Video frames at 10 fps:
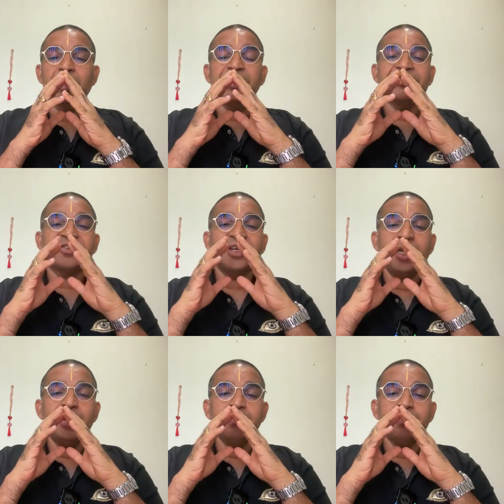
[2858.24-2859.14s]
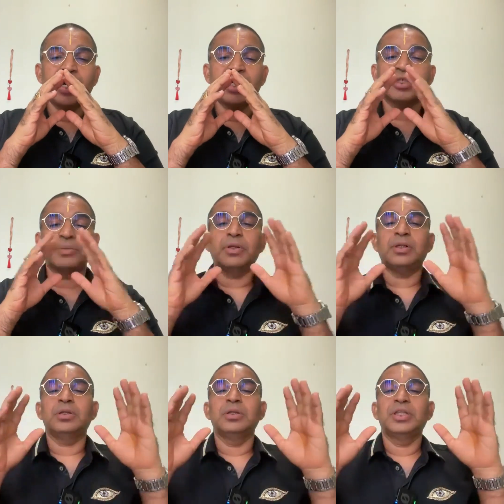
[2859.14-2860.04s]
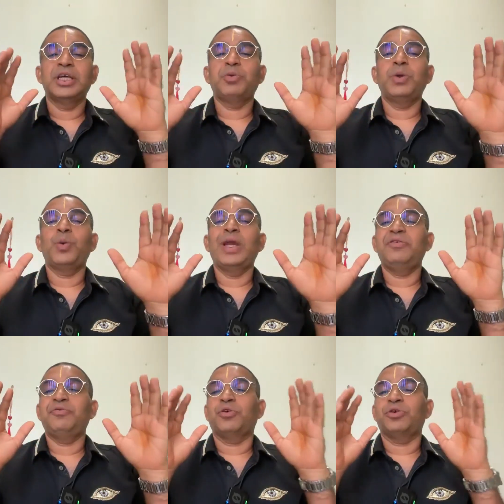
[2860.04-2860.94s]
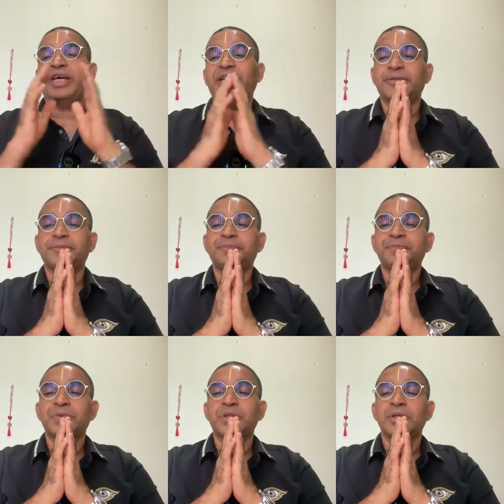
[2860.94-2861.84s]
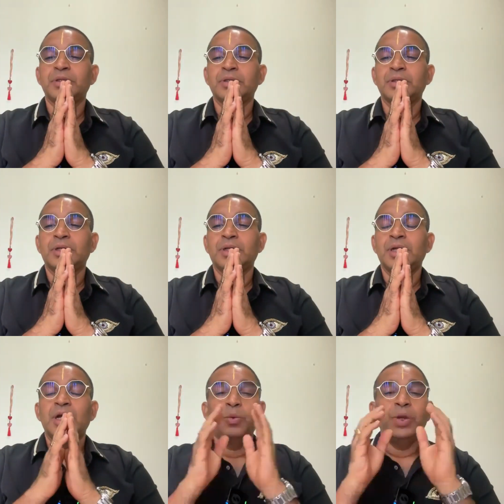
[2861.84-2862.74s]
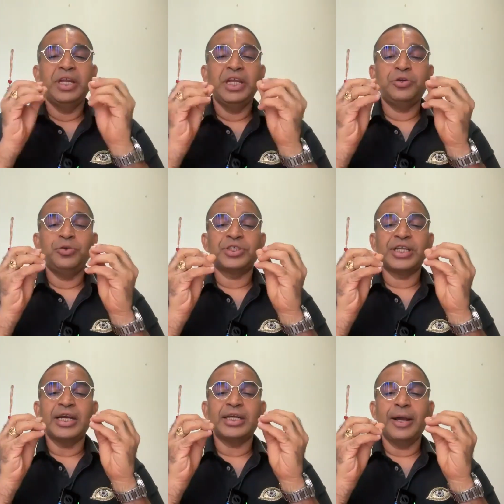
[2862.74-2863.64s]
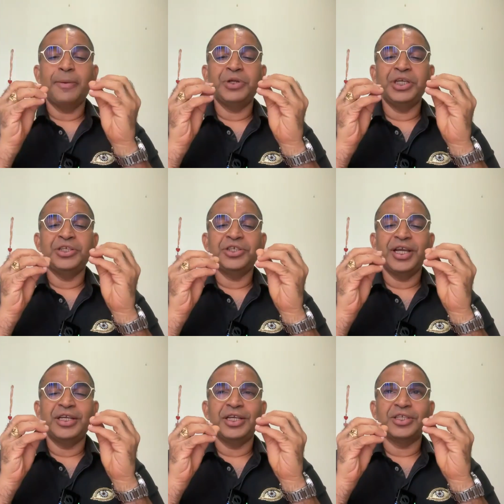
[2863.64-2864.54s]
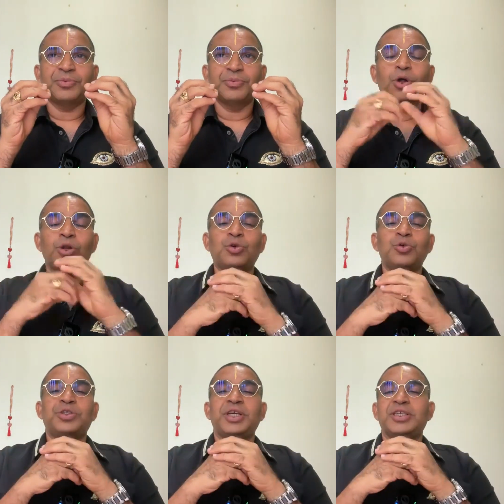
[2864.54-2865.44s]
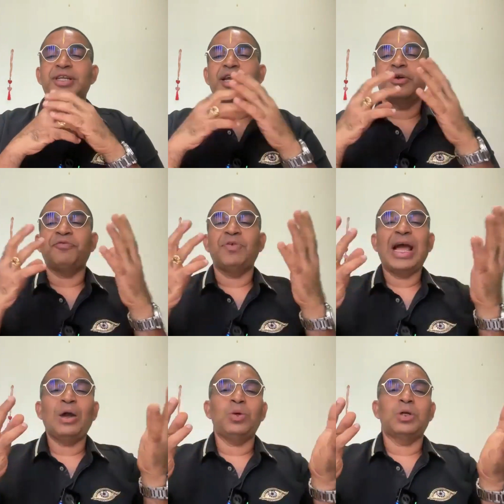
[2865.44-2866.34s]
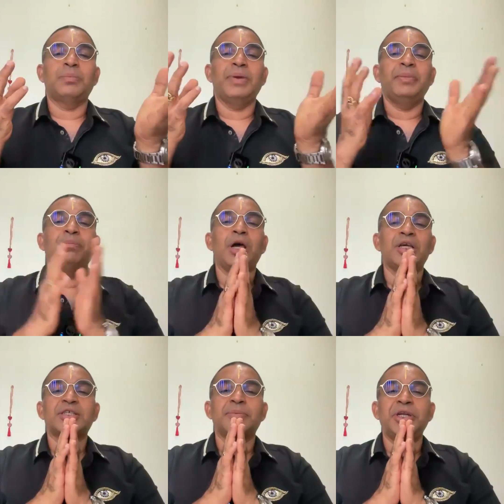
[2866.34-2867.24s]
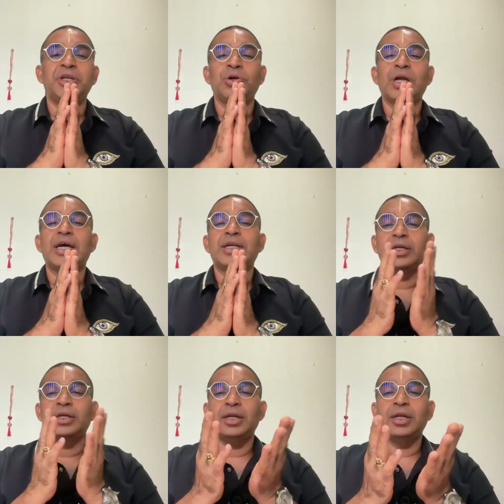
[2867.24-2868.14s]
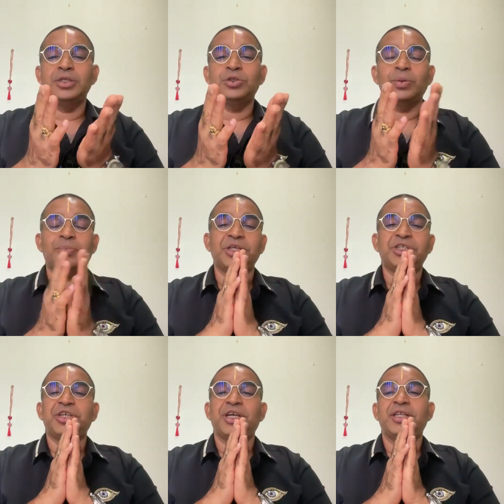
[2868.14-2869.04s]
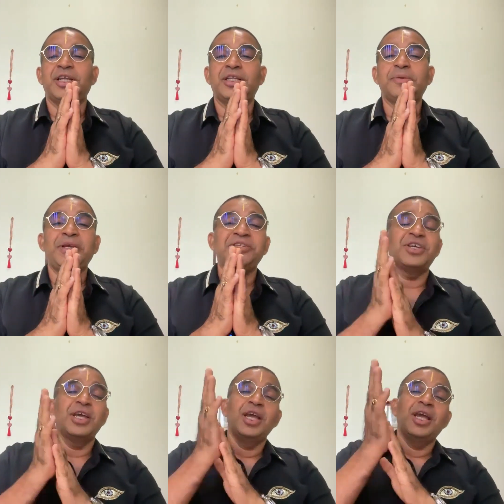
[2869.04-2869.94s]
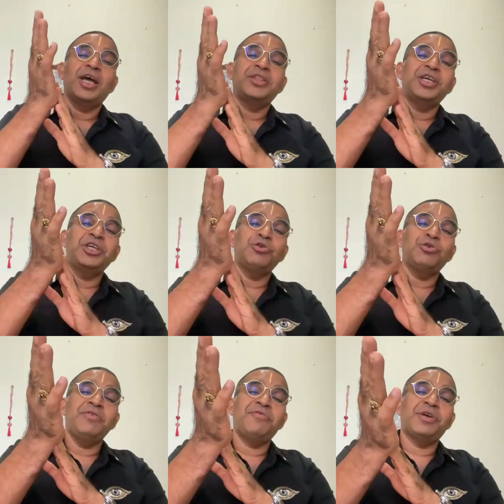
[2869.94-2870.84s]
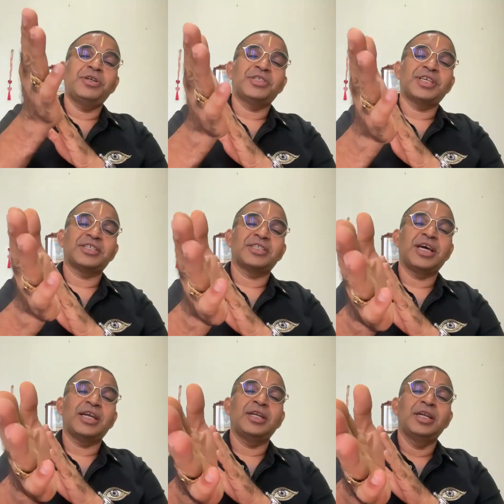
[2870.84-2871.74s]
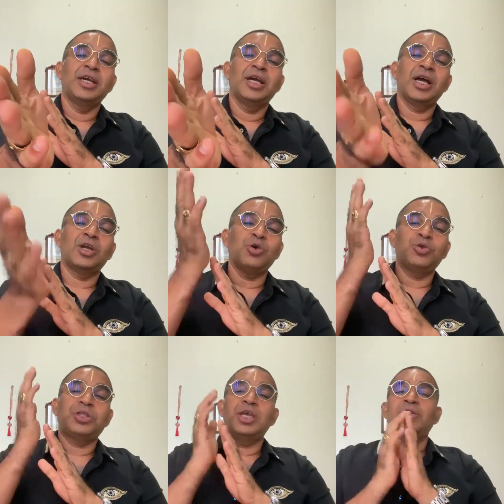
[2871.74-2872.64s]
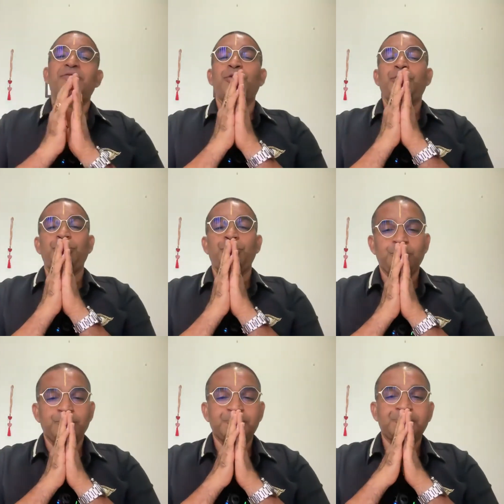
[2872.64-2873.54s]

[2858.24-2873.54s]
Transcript: It's impossible that we wait for that. We need to start appreciating small good things, like a flower may blossom in your garden. Learn to appreciate that. That means the universe has done a good thing for you.